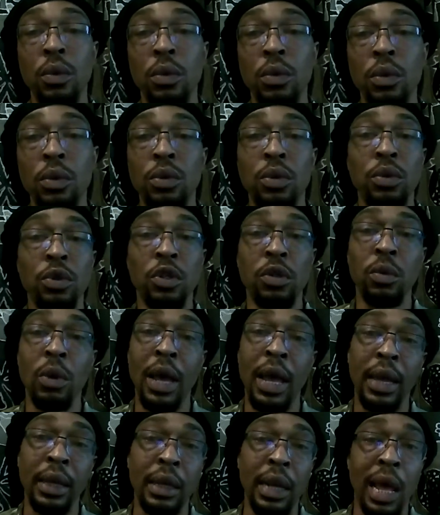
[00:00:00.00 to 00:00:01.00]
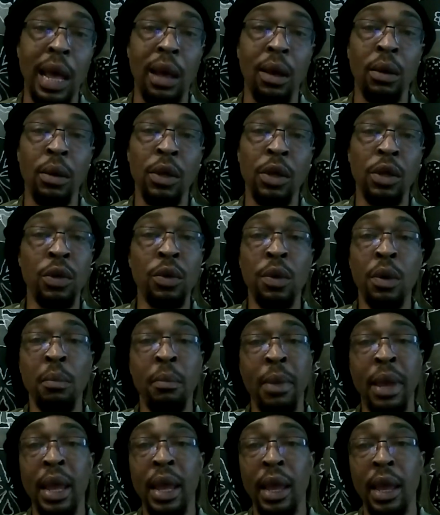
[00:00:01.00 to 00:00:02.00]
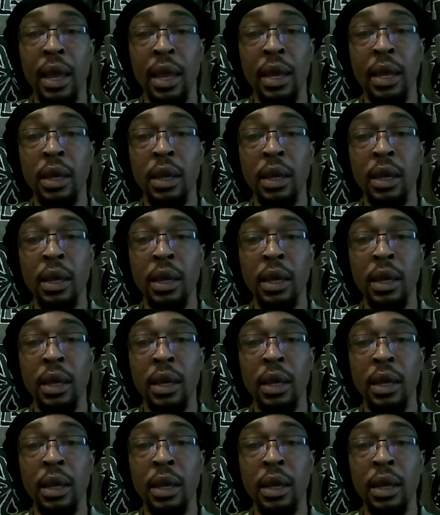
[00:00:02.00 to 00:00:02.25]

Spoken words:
you too swagged out, you the man,